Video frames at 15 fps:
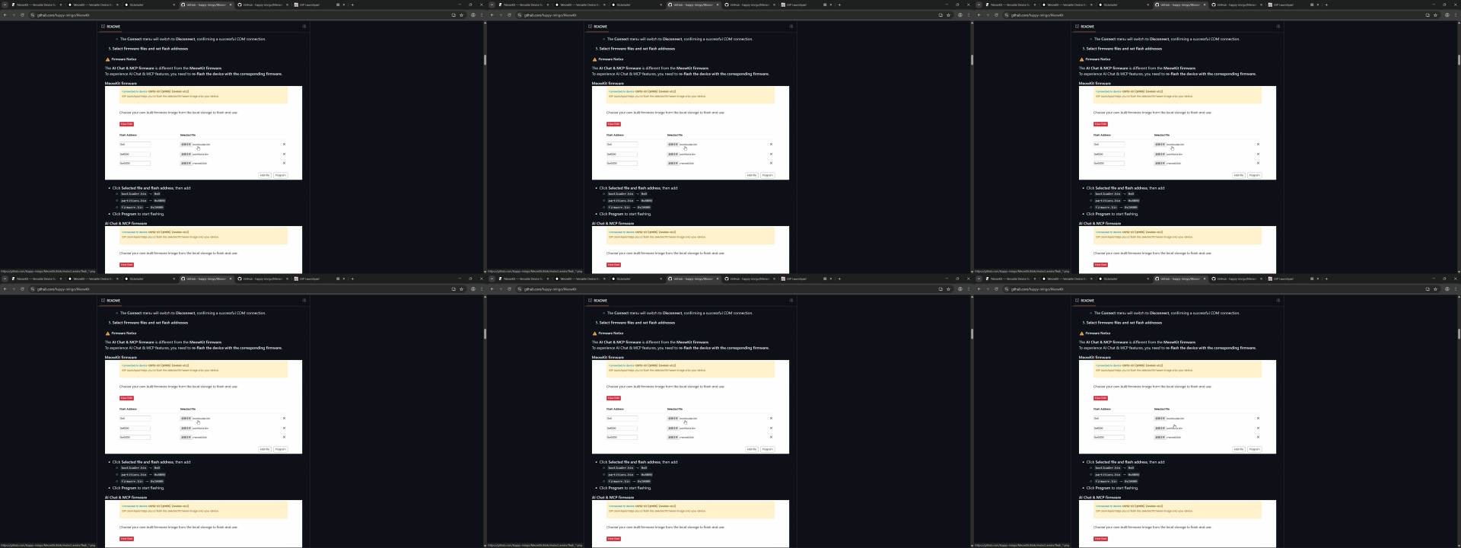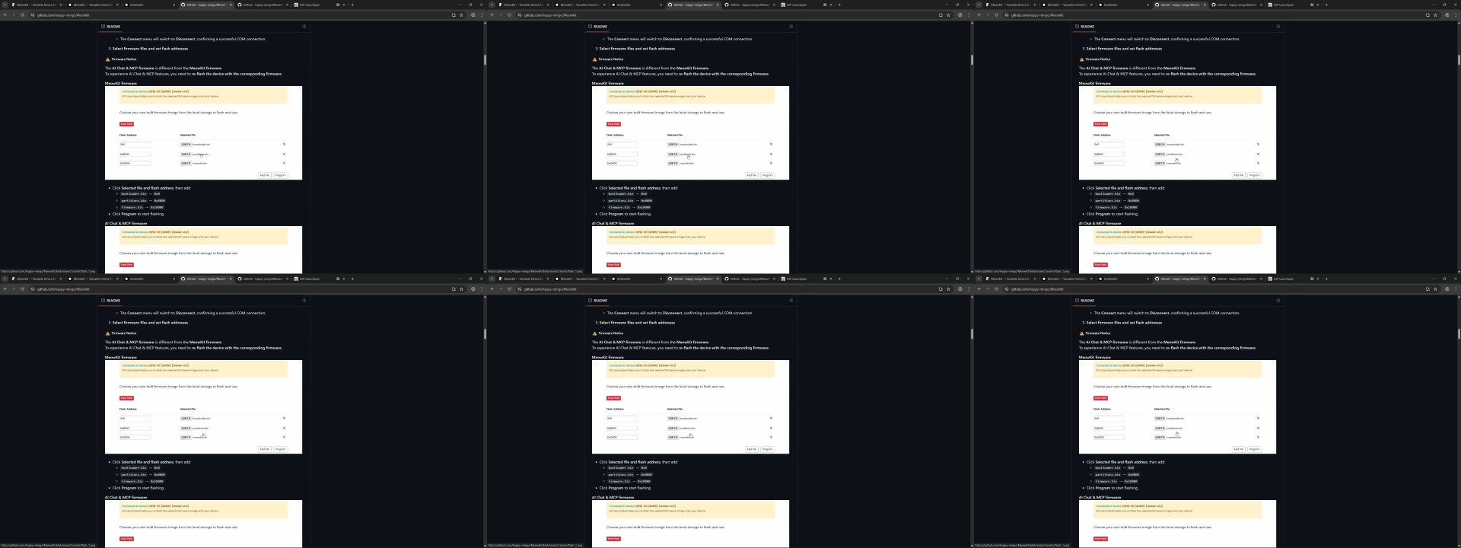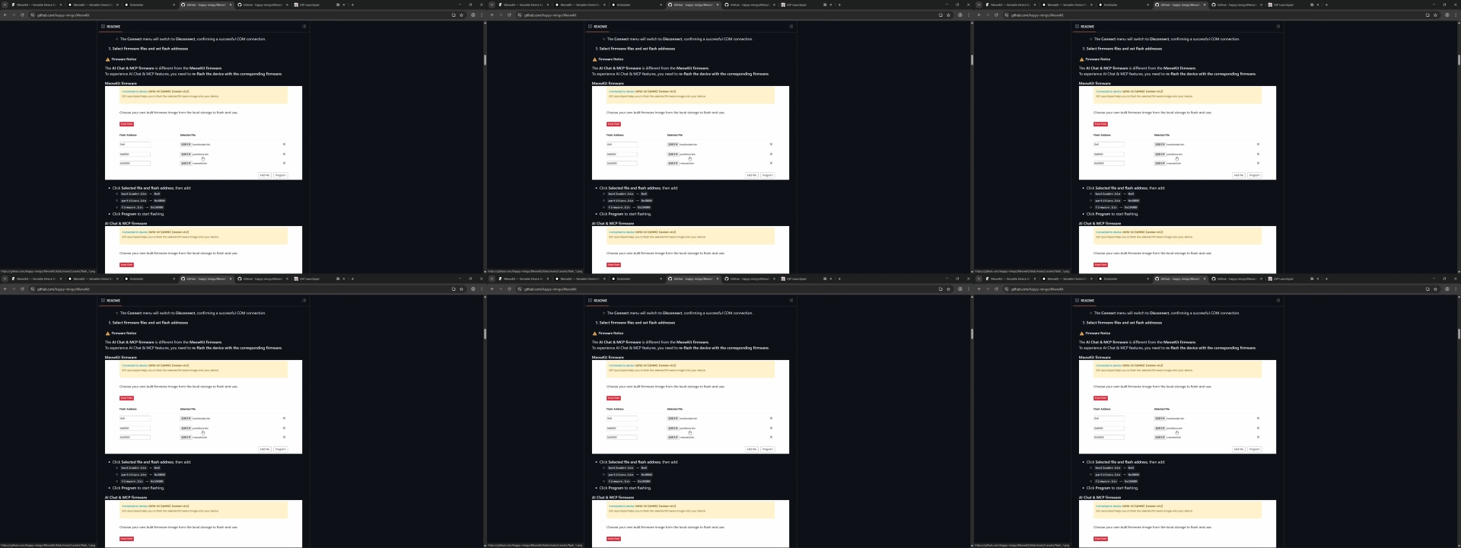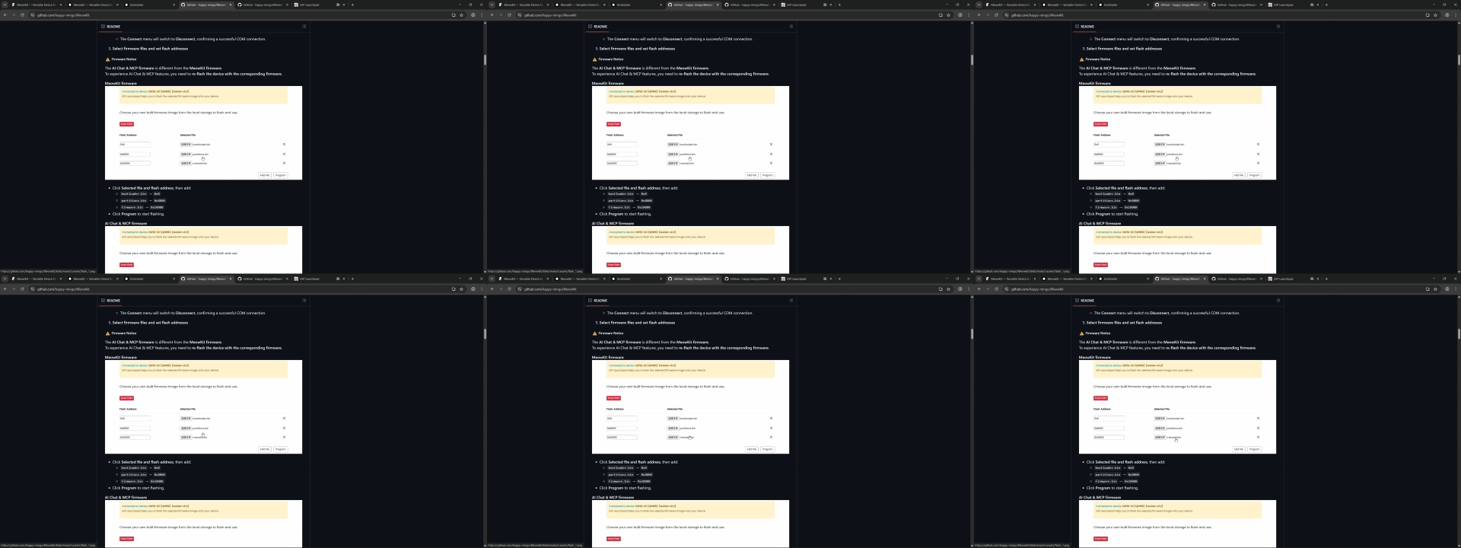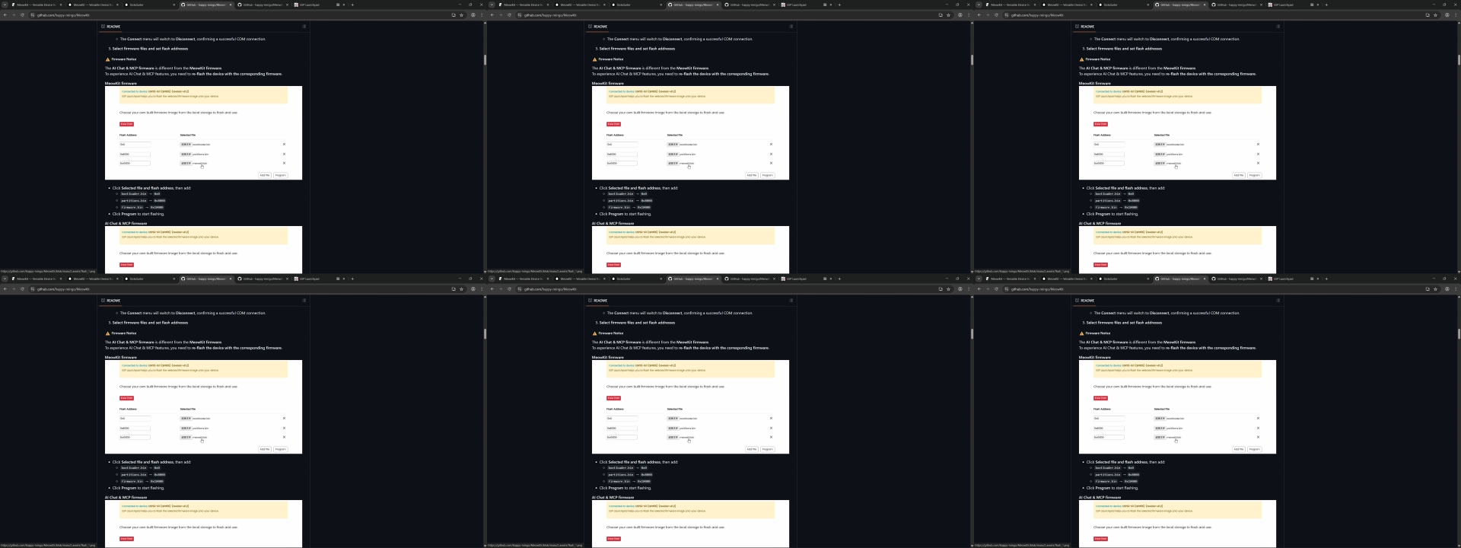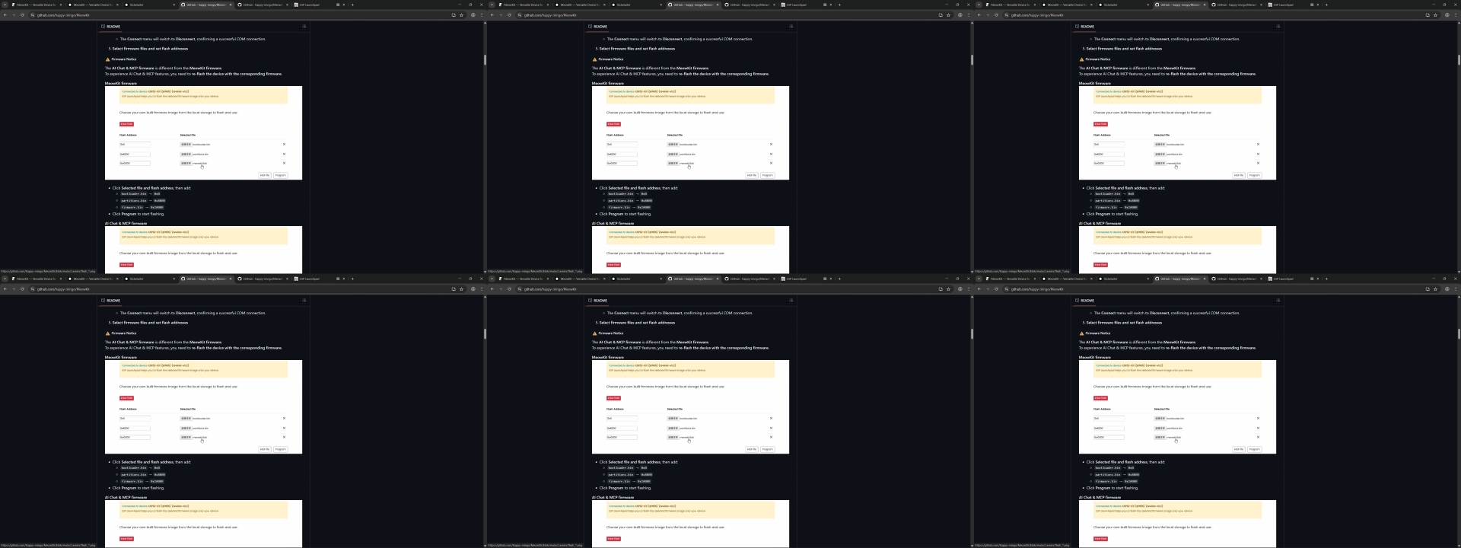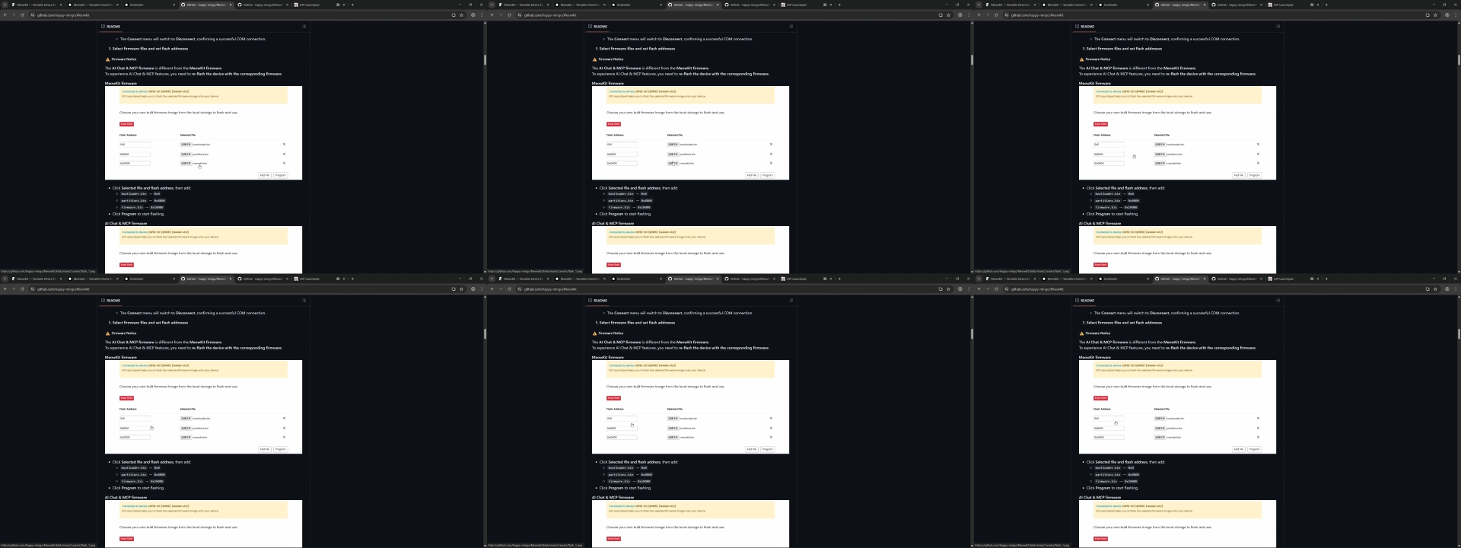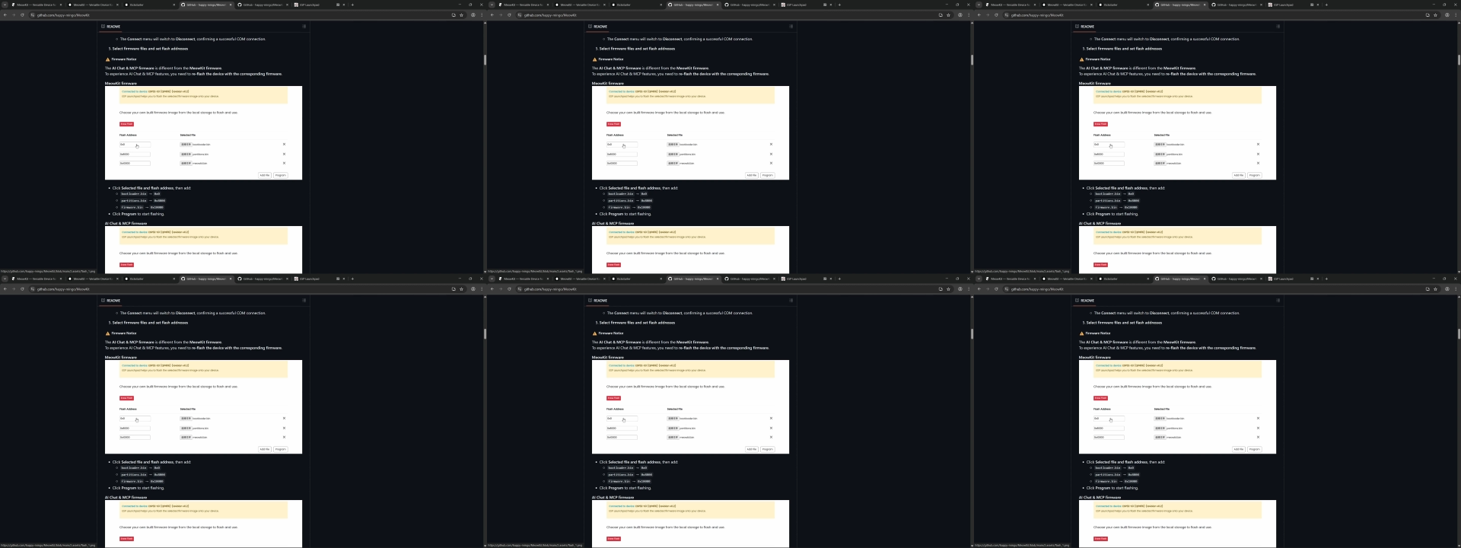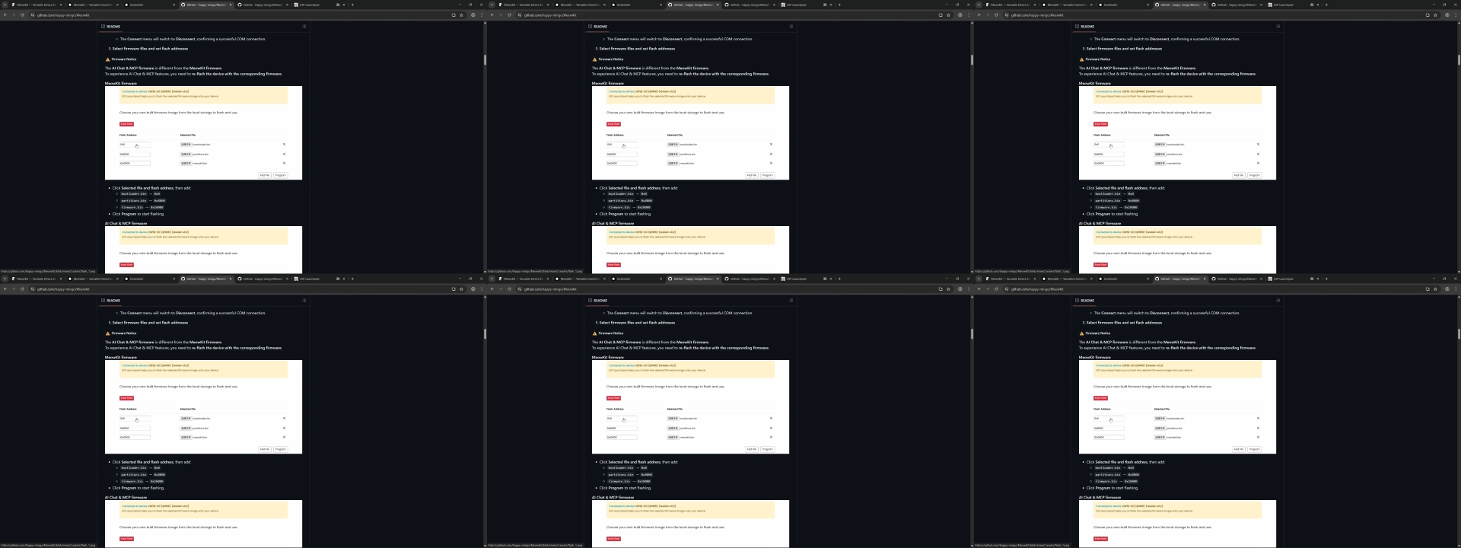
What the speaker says: (no speaker visible)